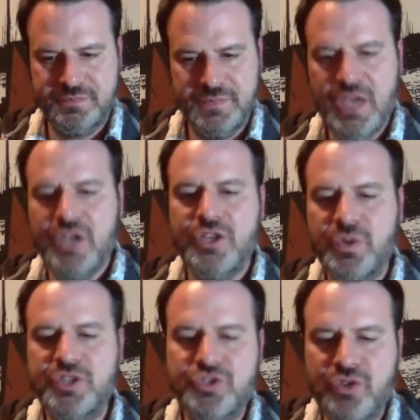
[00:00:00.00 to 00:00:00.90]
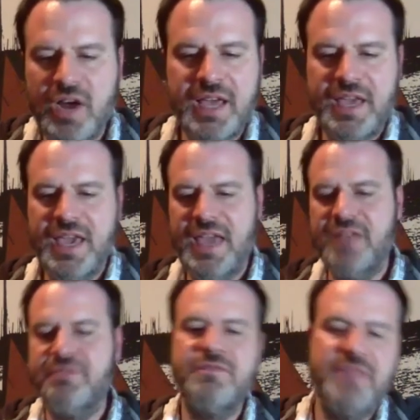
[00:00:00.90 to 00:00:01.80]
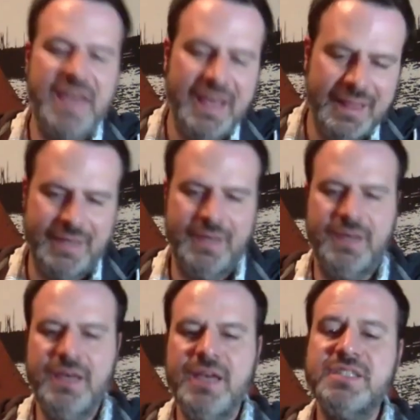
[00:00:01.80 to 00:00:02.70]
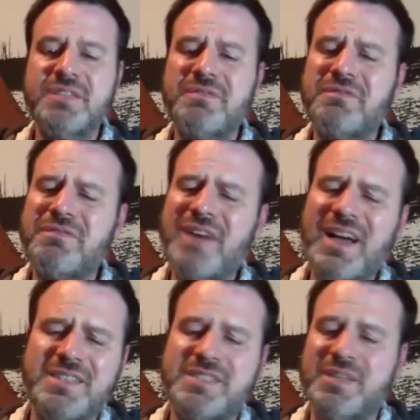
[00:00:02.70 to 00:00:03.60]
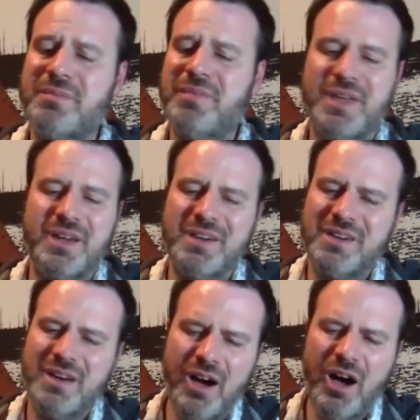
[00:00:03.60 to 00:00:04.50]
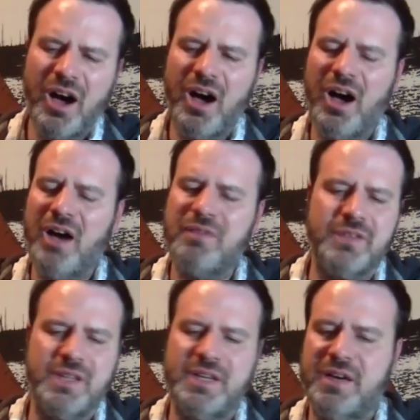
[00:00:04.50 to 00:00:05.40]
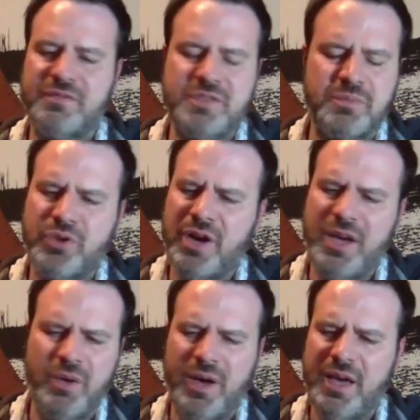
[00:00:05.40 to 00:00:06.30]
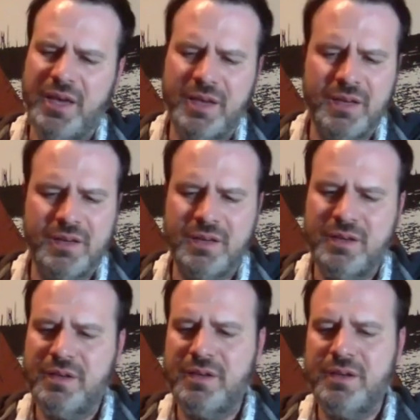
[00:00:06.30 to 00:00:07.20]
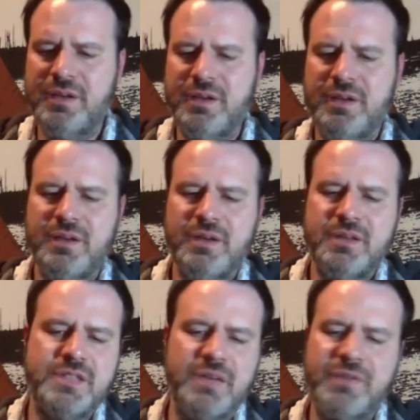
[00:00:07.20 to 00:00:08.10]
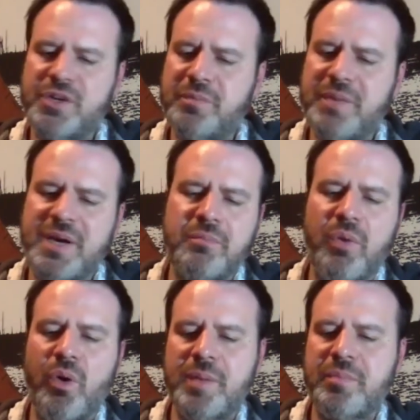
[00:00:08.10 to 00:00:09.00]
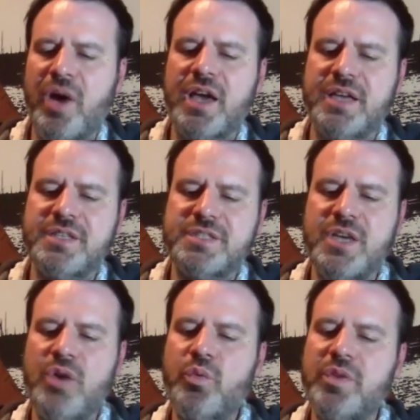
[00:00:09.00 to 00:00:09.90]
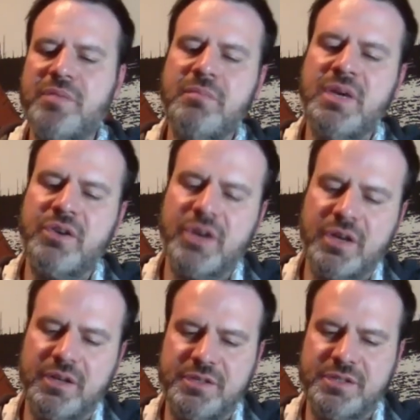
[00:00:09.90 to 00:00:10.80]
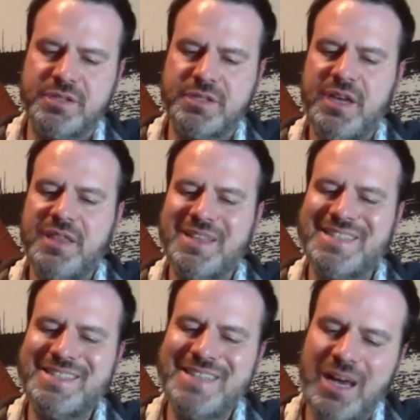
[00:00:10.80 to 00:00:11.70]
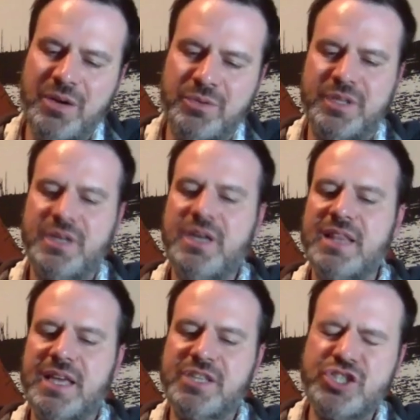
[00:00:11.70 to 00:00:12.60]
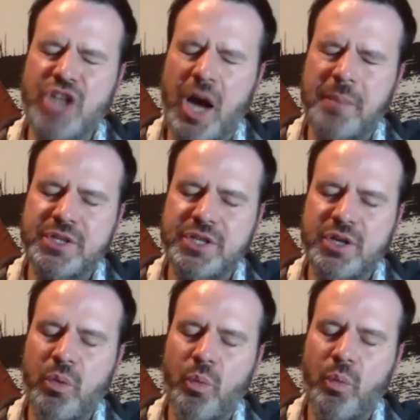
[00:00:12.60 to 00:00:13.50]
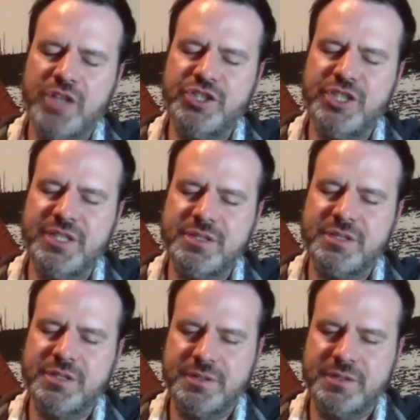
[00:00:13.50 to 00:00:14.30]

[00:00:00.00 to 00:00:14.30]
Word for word: You are trying and failing to find something awful enough to pray away, stuffing your big boy pockets with miracles that sound like stopped watches.